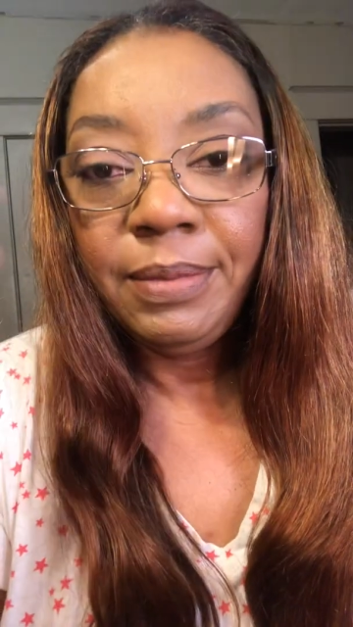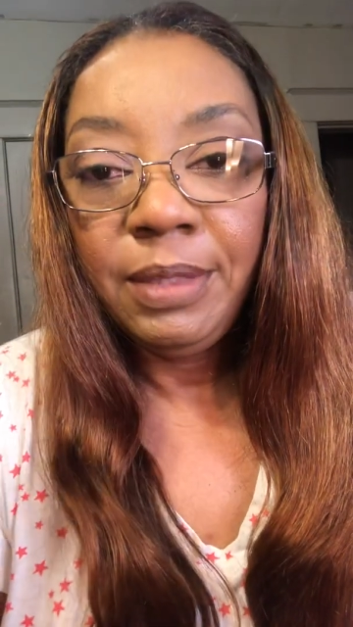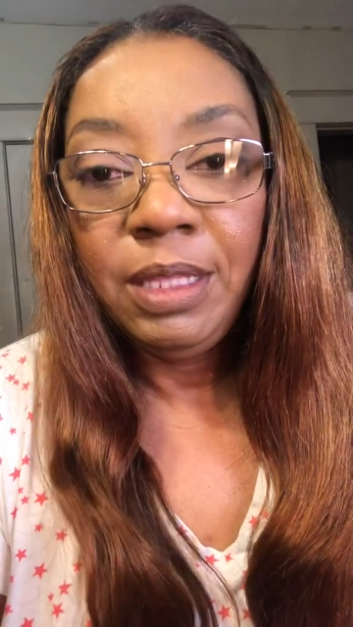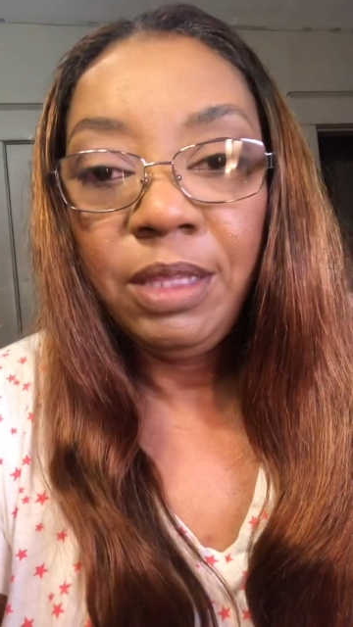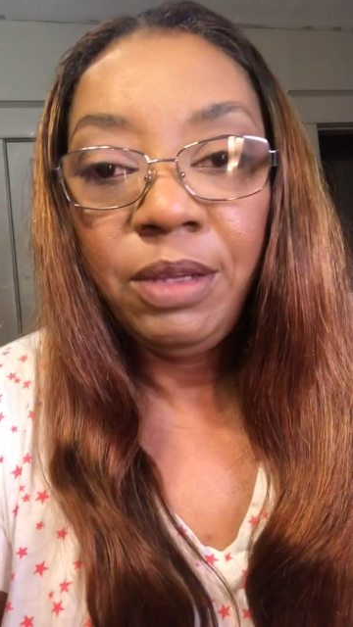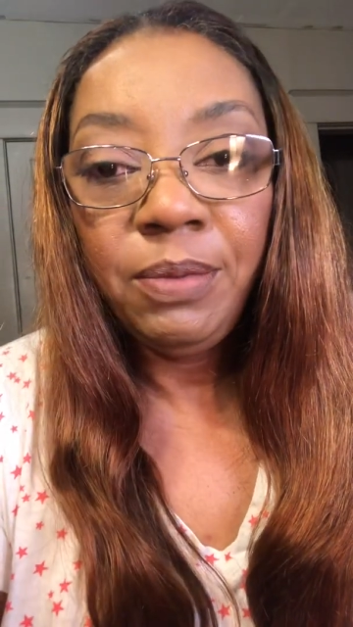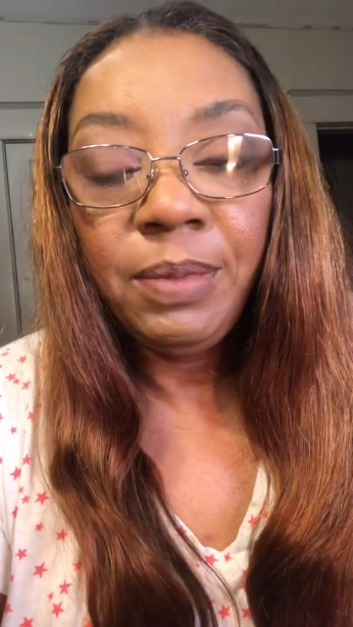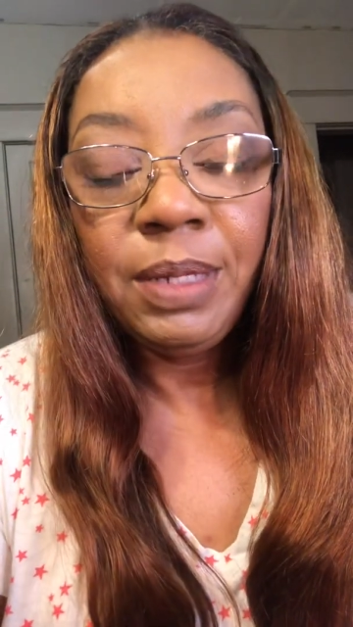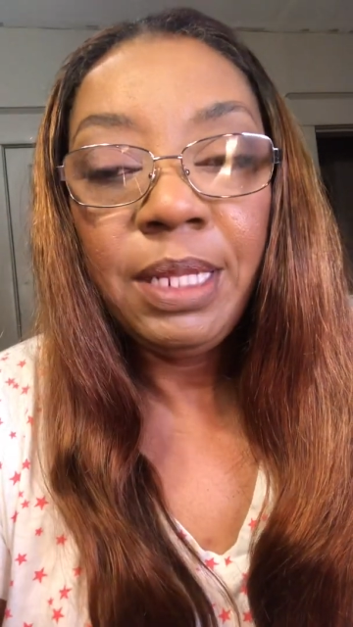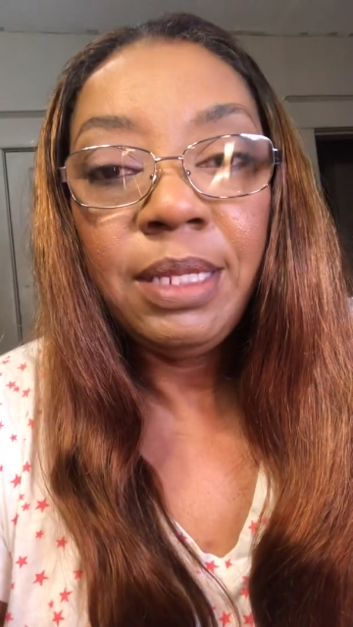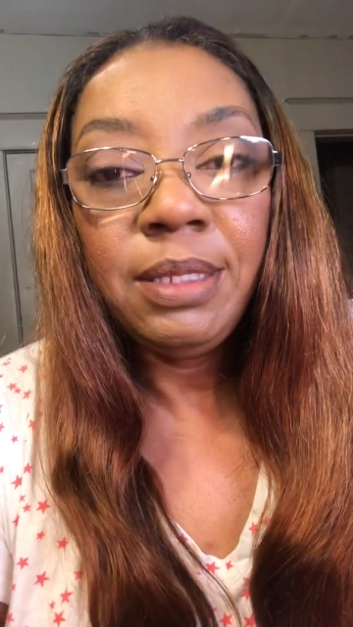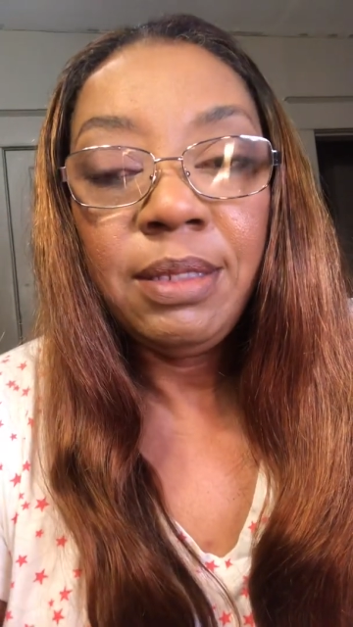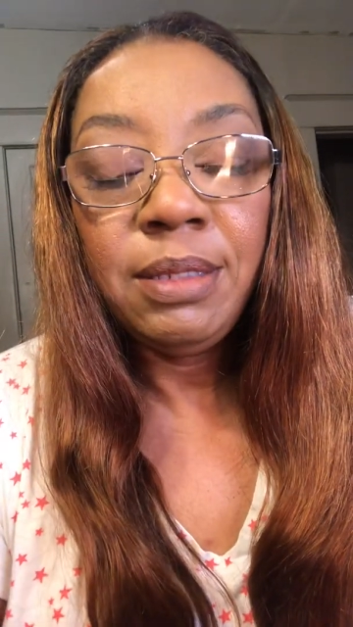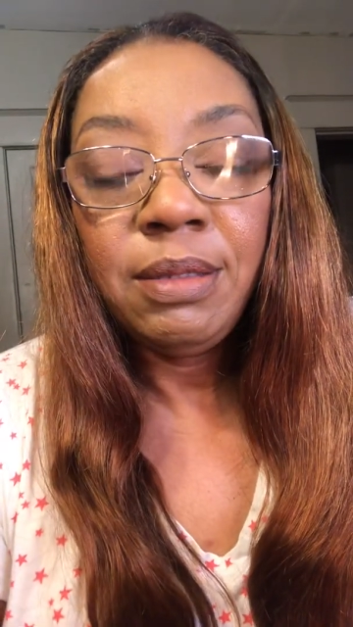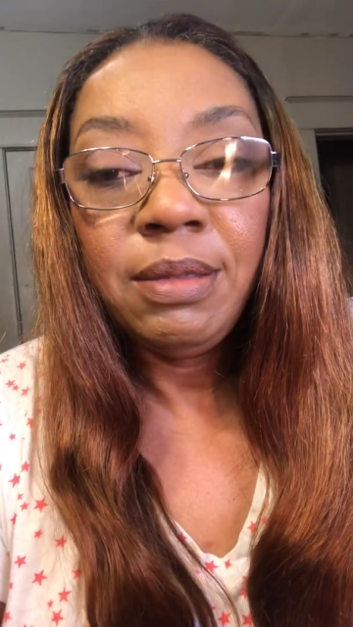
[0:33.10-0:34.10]

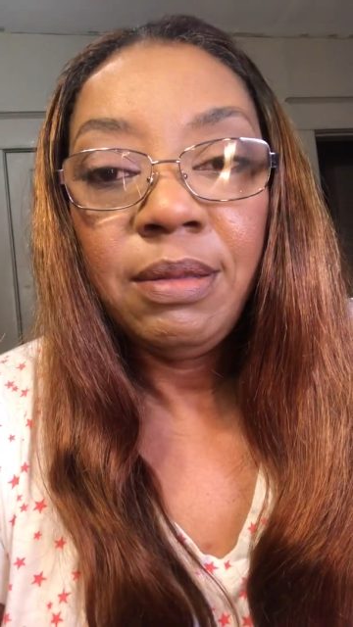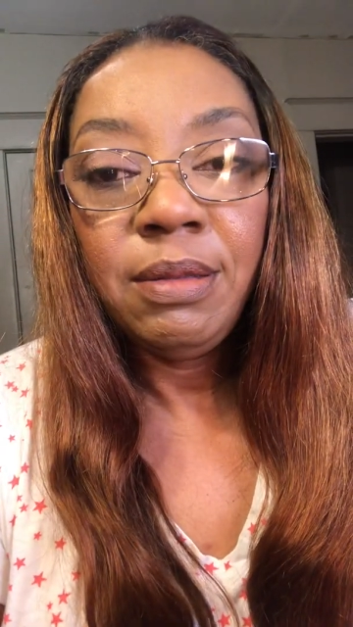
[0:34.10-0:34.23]
luminous